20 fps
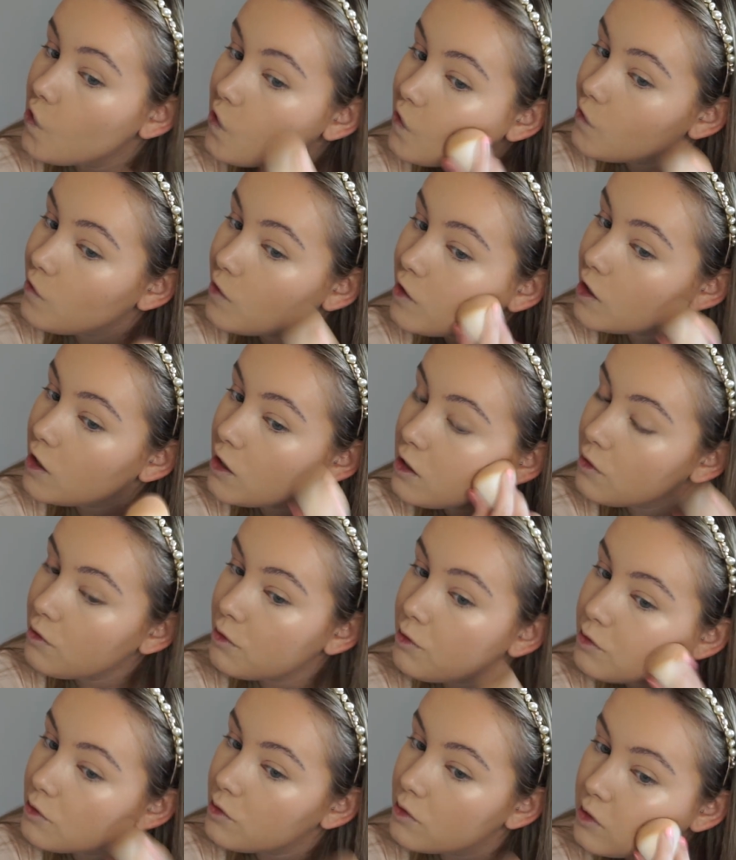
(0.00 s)
I feel like I
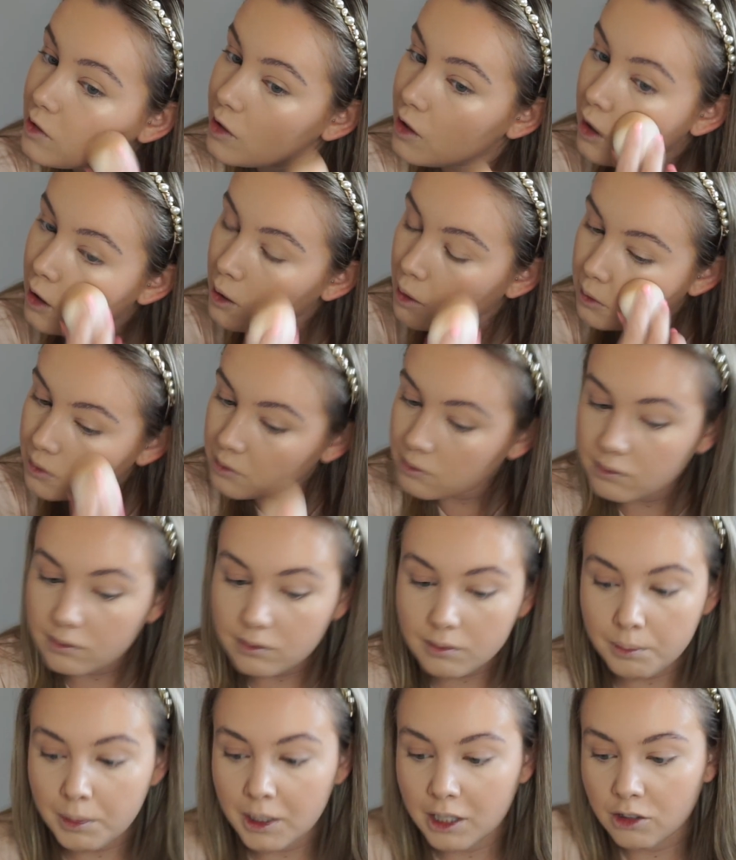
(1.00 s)

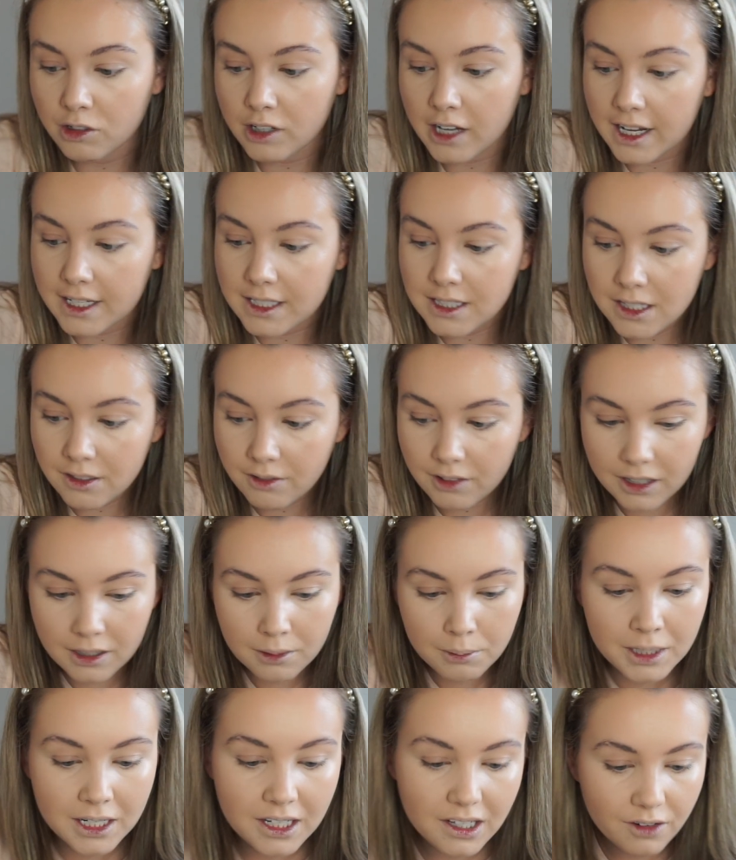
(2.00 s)
can't be creative at the
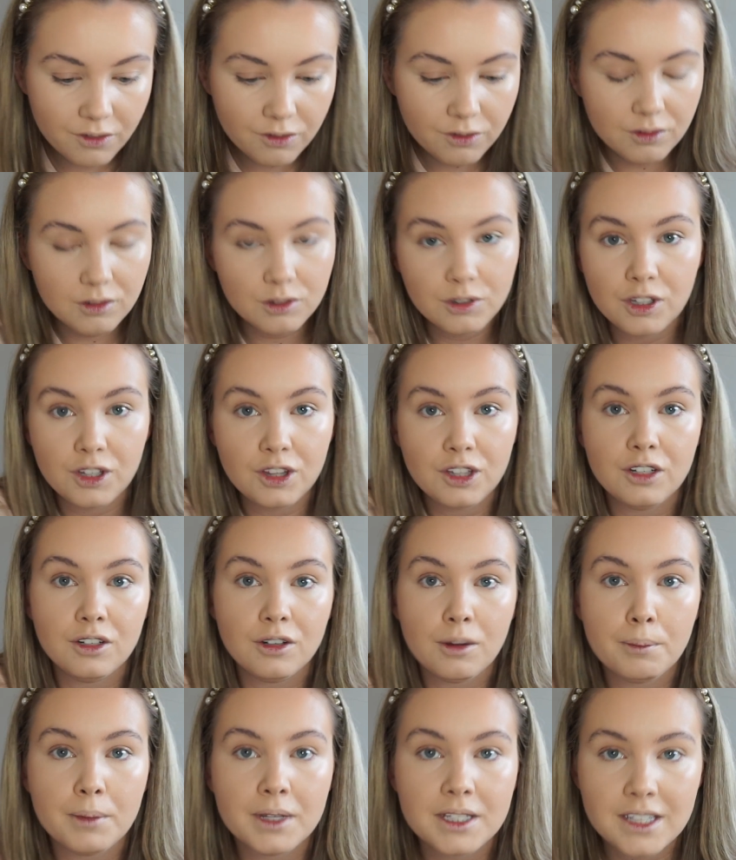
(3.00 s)
minute, other than
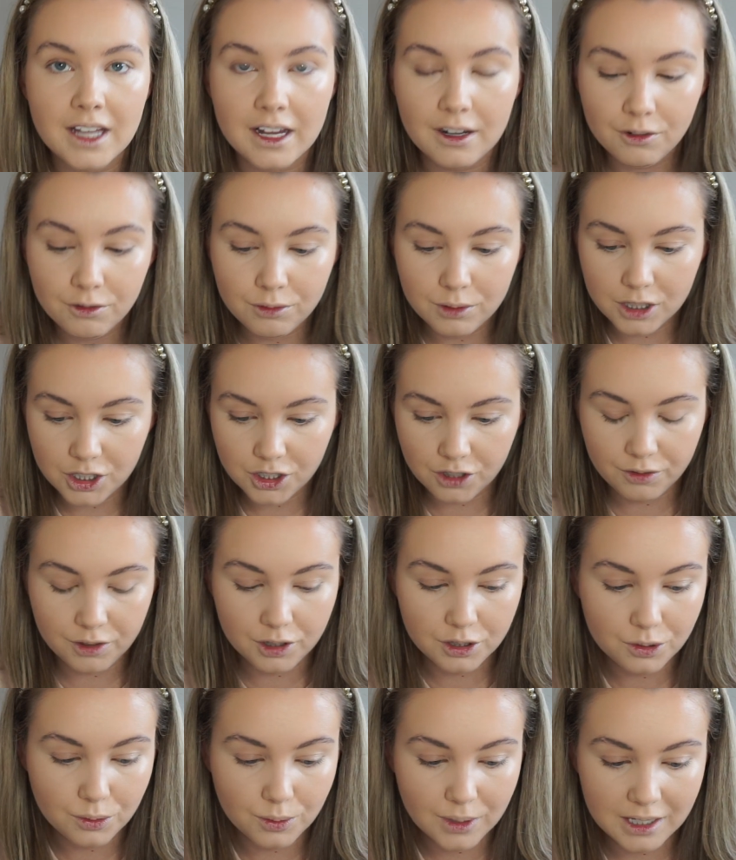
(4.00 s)
on myself, which I
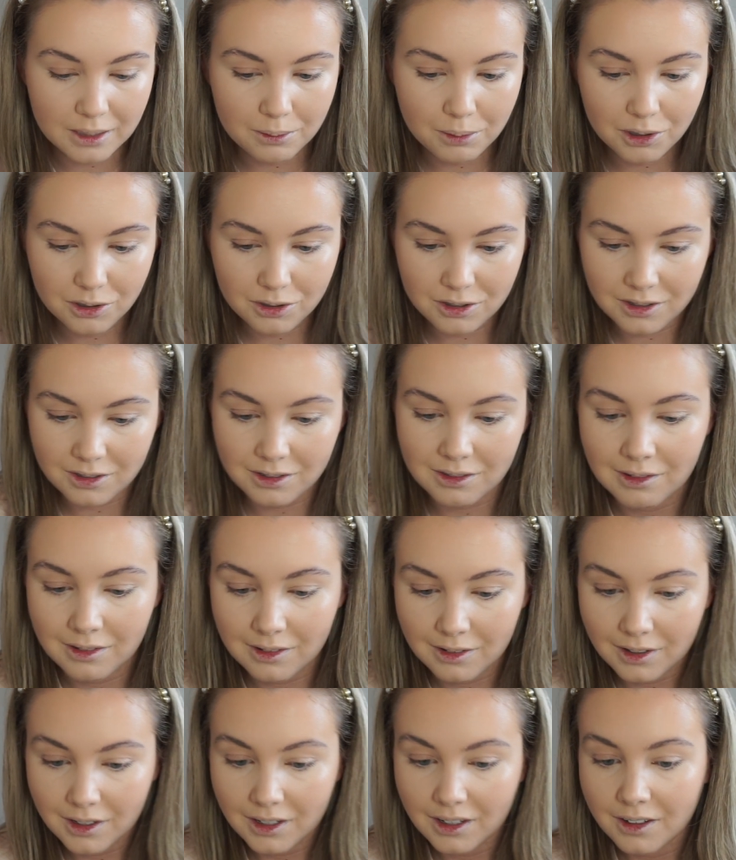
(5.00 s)
find weird, because
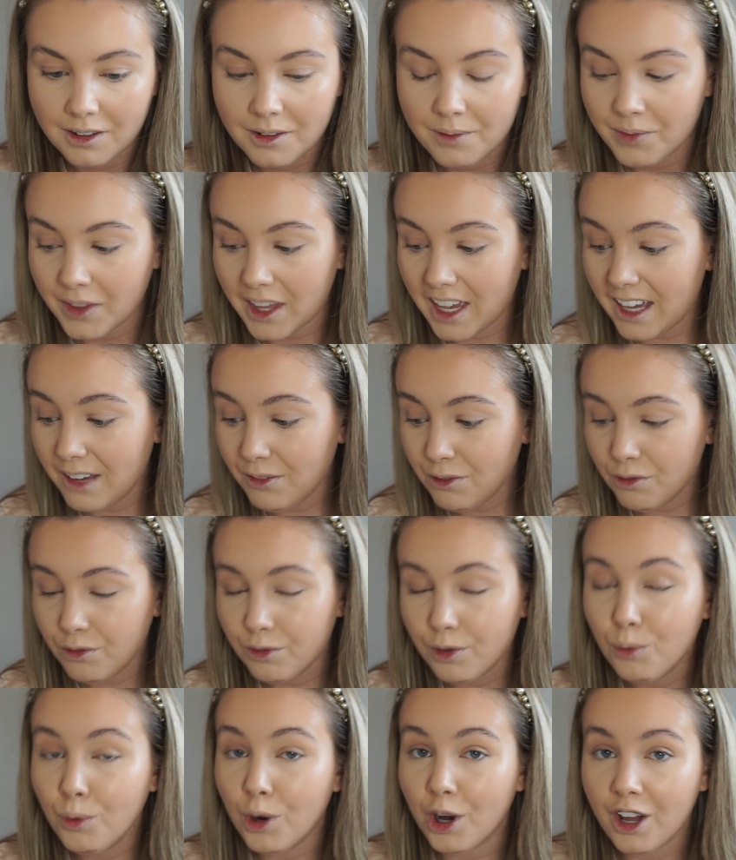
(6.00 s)
even
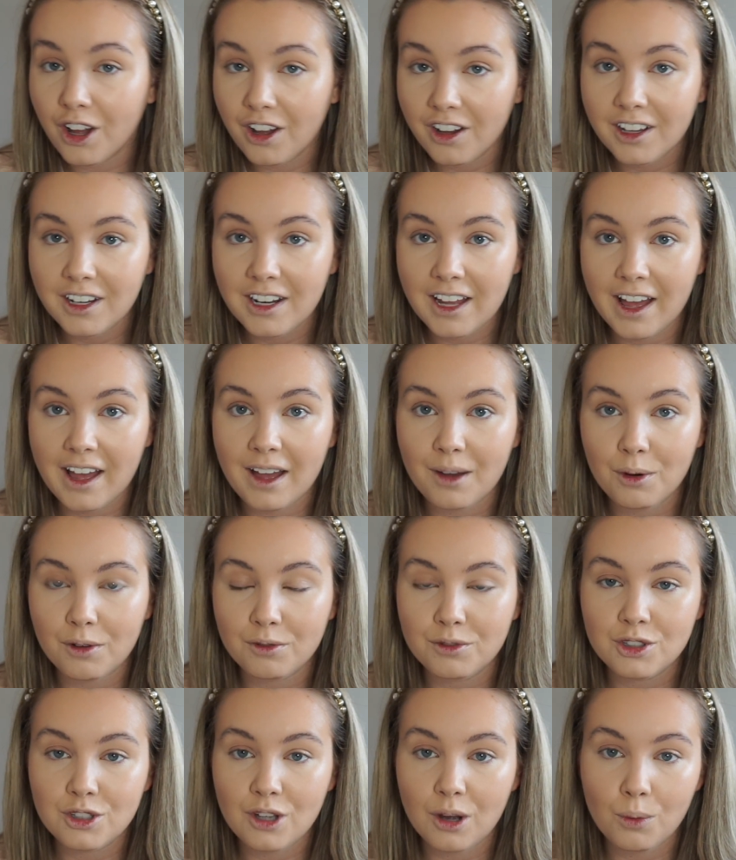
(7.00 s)
for work now I've
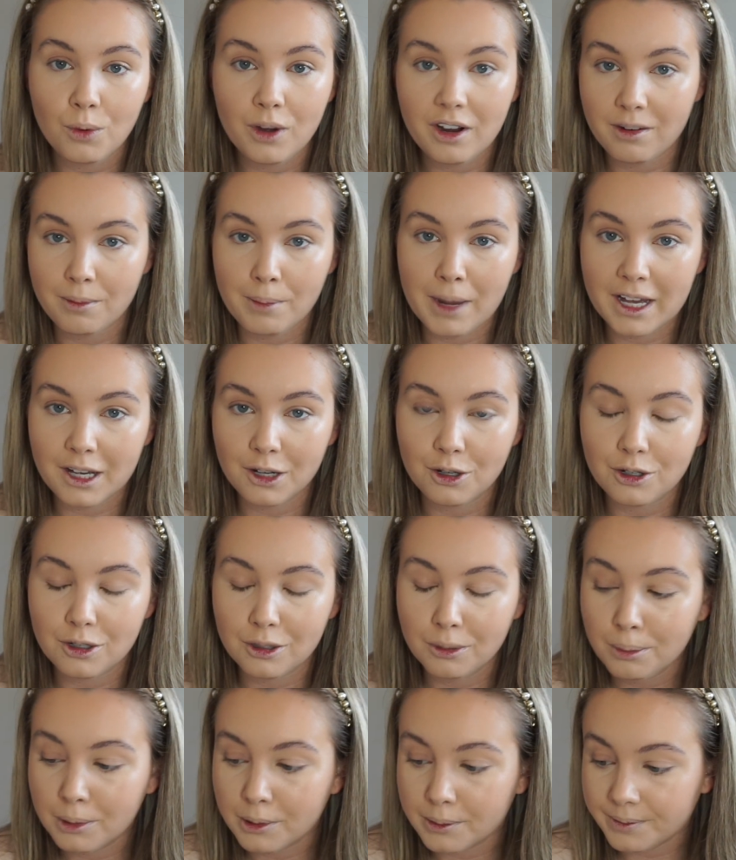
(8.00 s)
stopped wearing makeup.